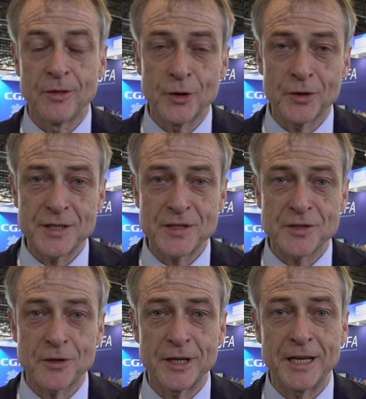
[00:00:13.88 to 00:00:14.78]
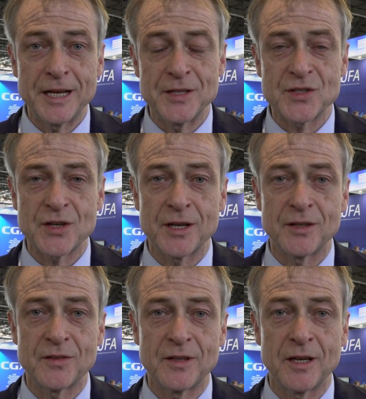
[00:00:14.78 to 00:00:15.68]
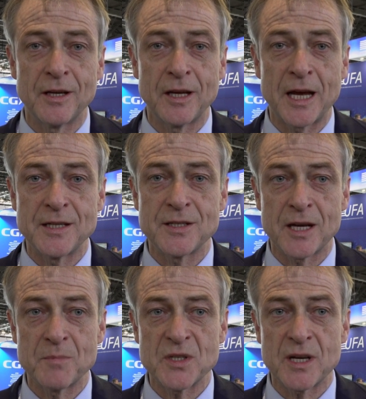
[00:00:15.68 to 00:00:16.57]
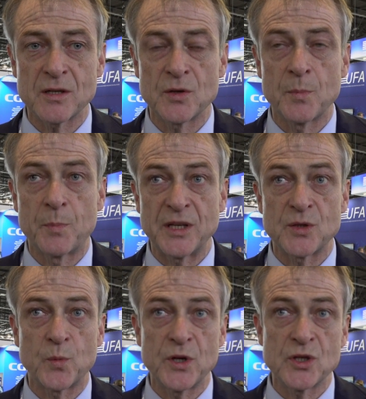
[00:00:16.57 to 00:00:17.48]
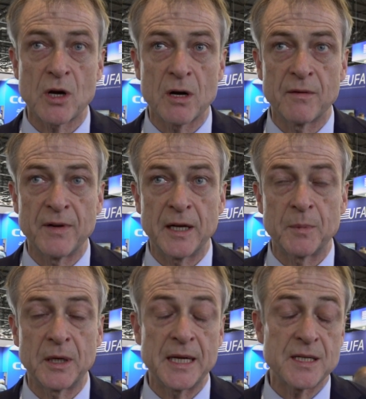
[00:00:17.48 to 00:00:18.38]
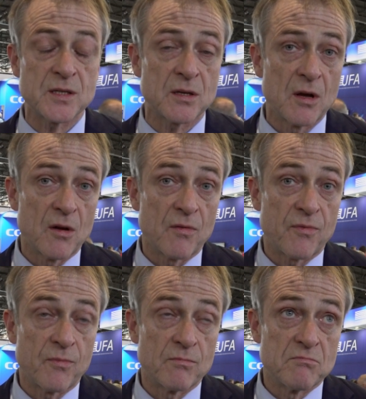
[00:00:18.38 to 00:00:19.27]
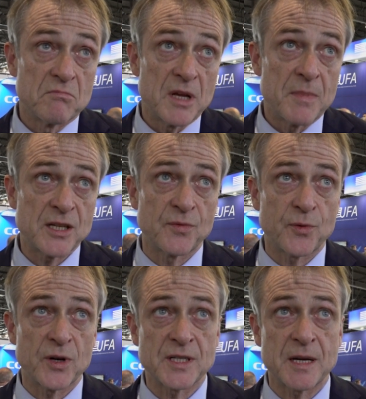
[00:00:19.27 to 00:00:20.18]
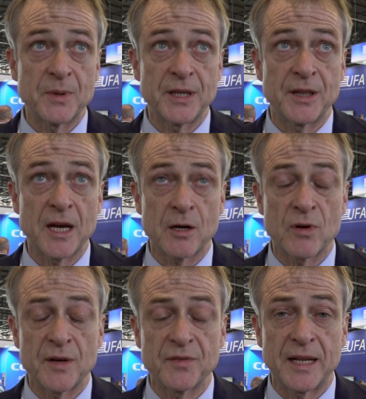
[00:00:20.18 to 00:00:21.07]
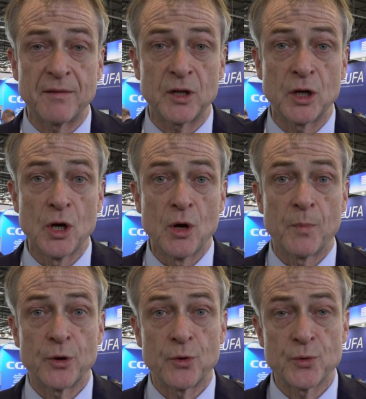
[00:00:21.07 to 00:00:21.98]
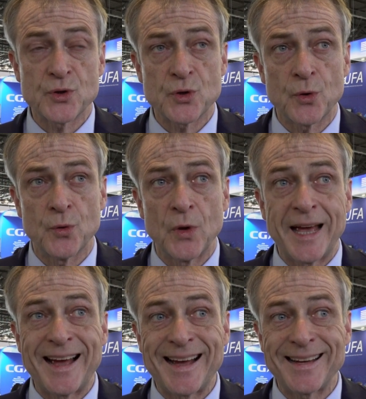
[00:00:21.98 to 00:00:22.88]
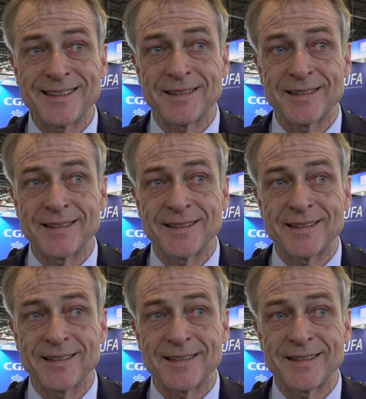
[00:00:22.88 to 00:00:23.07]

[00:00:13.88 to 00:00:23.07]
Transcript: not necessarily inside the ATM sector, but which are available, let's imagine, for example, at the aircraft level, but also at